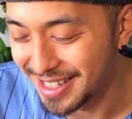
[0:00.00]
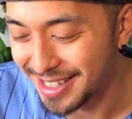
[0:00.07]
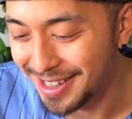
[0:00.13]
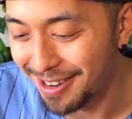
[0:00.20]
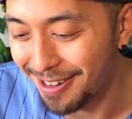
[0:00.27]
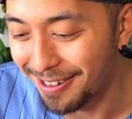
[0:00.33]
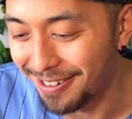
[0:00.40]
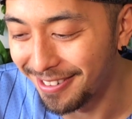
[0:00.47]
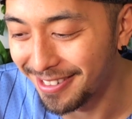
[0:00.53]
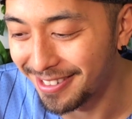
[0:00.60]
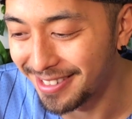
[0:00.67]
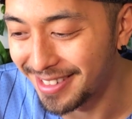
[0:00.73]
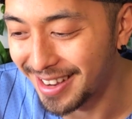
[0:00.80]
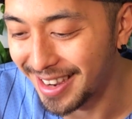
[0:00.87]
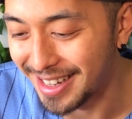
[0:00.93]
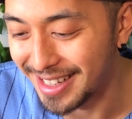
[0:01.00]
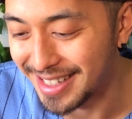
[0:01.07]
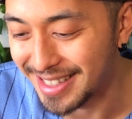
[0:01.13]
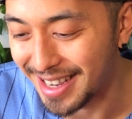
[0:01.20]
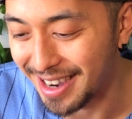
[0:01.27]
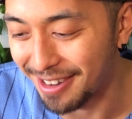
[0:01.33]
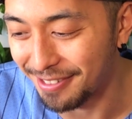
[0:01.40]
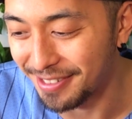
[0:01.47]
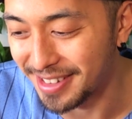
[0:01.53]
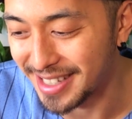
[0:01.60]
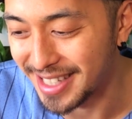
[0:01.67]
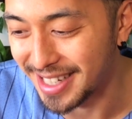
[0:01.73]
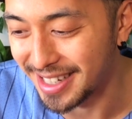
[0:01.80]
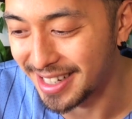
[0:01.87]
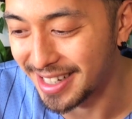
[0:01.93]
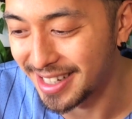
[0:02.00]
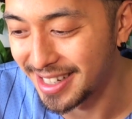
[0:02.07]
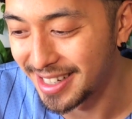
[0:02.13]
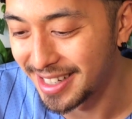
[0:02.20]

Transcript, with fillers: Total 90s outfits here.